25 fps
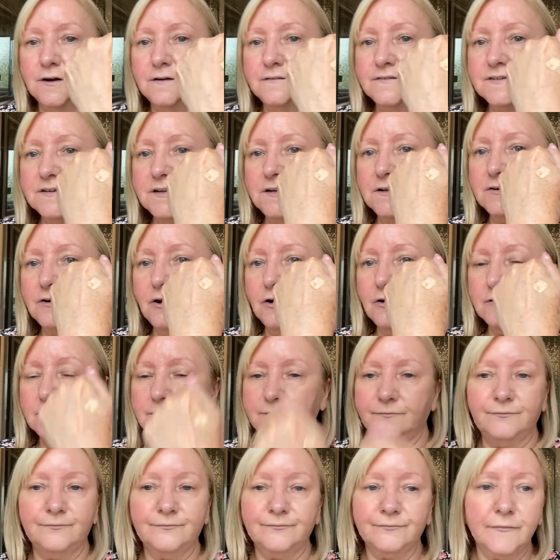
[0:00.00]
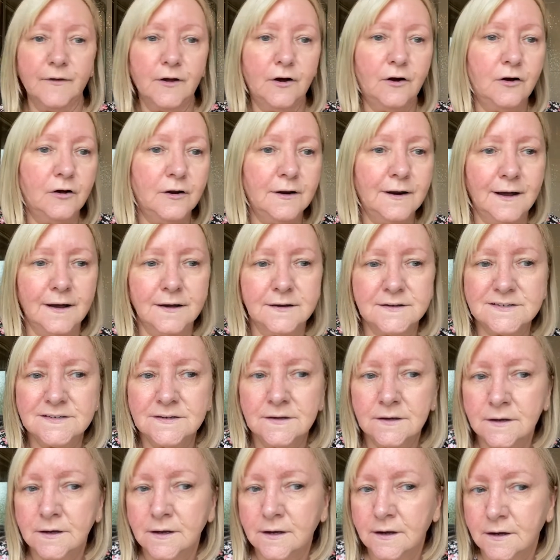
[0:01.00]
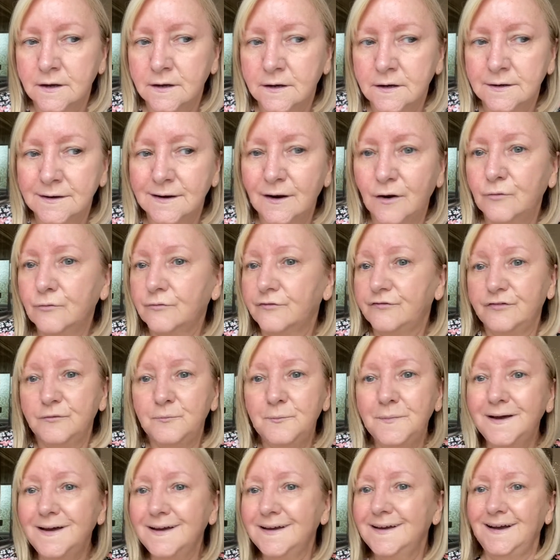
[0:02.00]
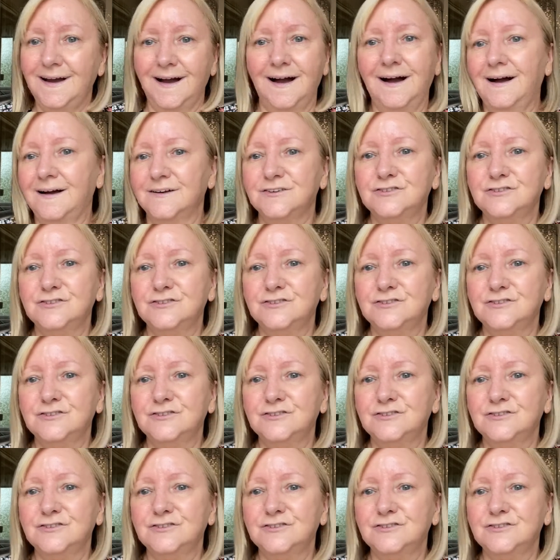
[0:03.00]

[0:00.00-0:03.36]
I've still got all that. Now, for me,